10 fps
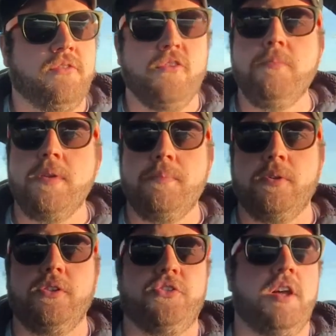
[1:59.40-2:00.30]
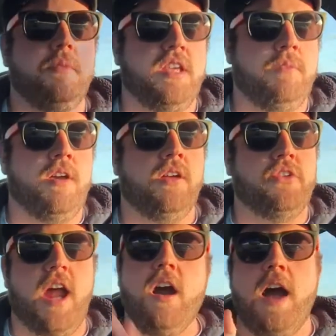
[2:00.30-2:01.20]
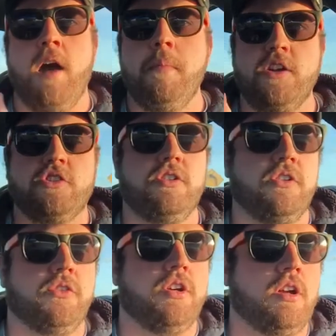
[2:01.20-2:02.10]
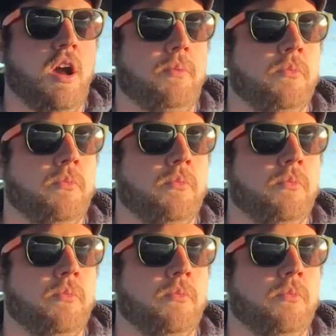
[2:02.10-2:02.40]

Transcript: few people to send me emails, and I'll mention this in a couple